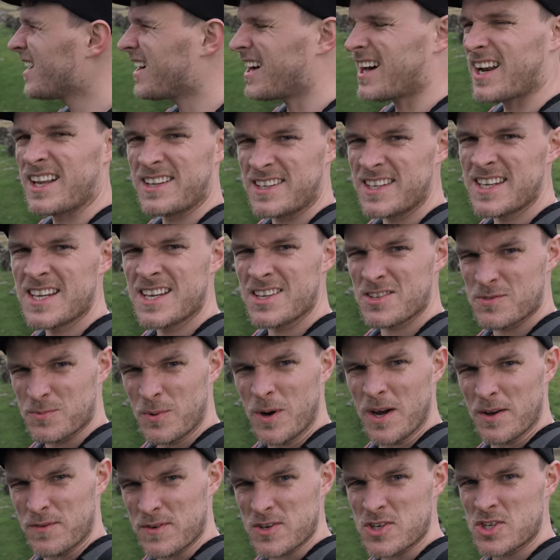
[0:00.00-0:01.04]
I think it's
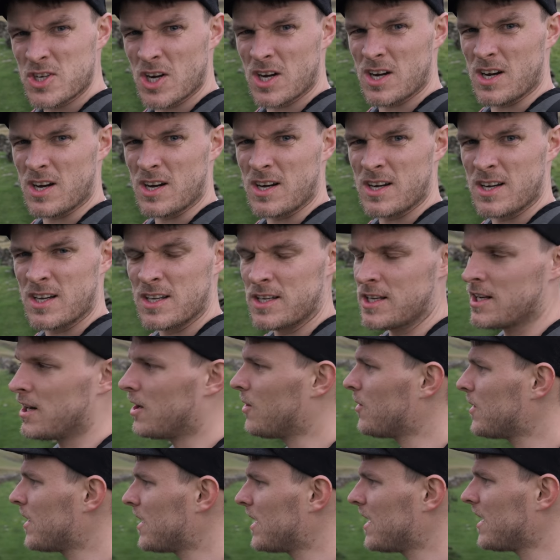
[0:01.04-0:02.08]
worth a shot, you
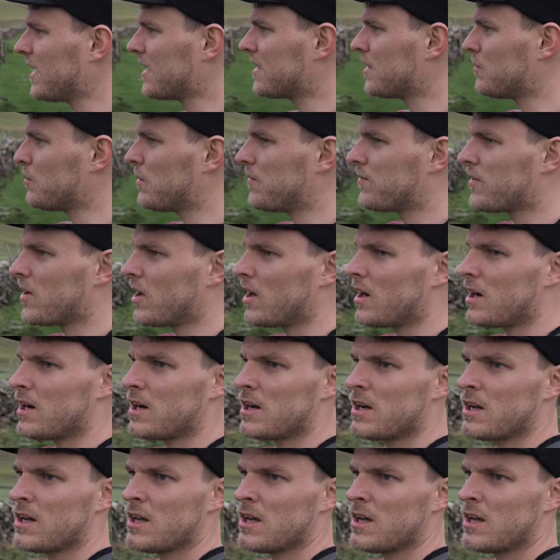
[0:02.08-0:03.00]
know, and I like that we've got